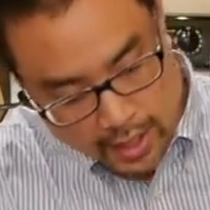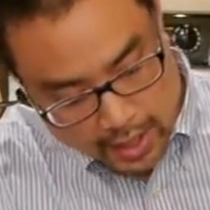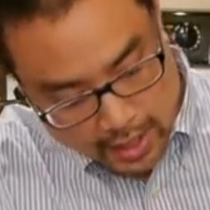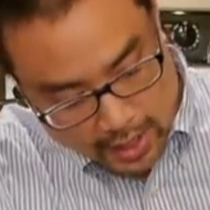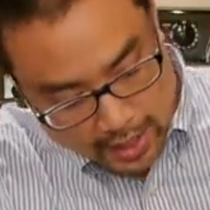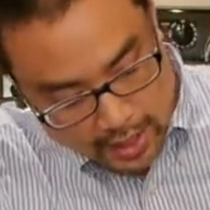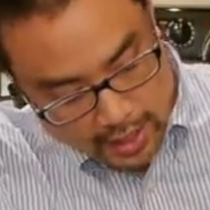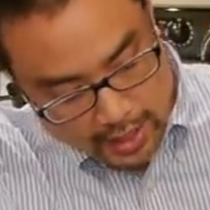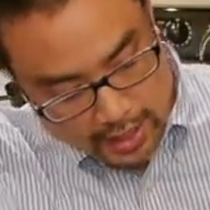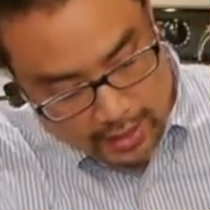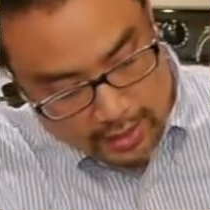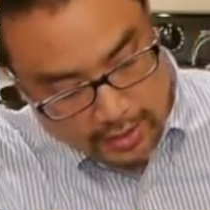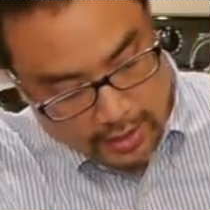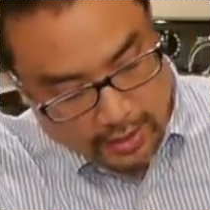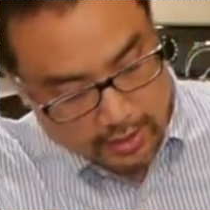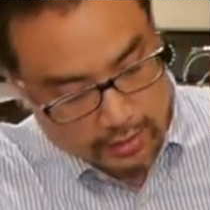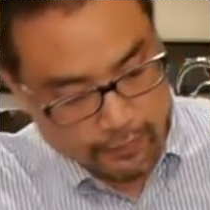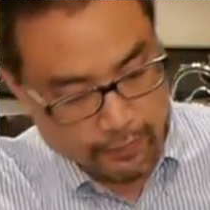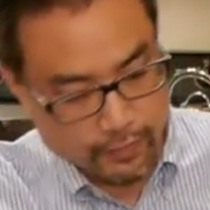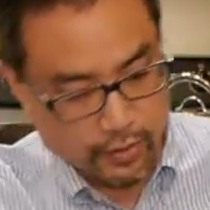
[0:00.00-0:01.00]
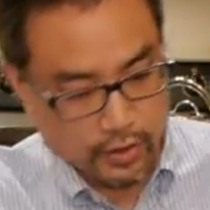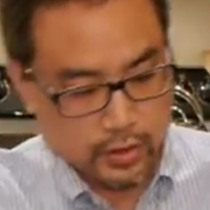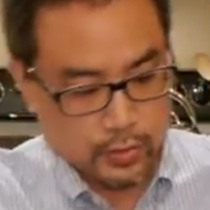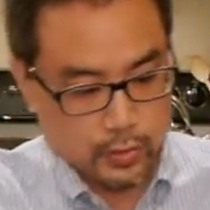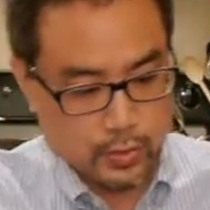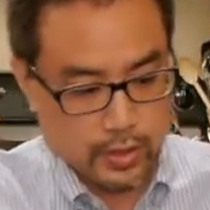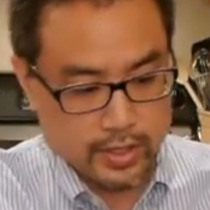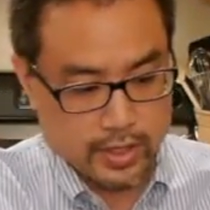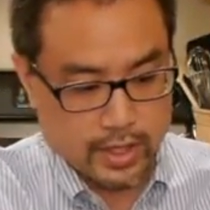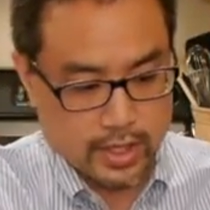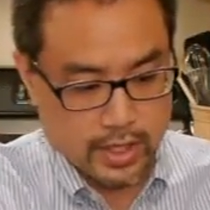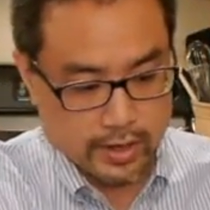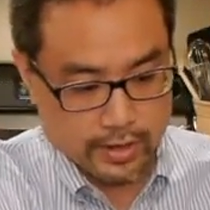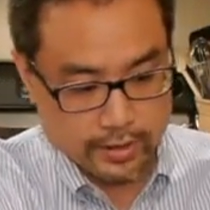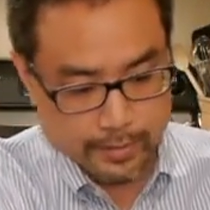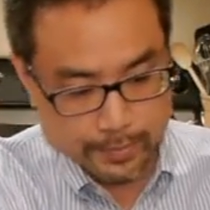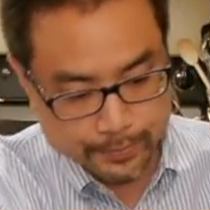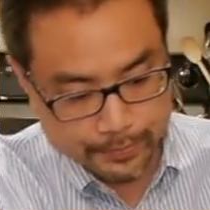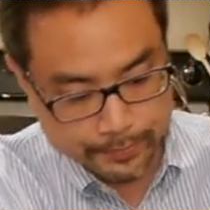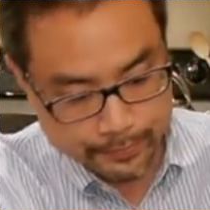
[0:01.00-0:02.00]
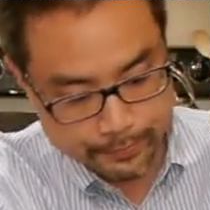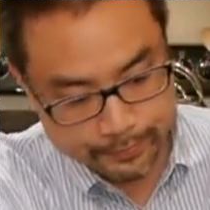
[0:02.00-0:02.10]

And in the first one here,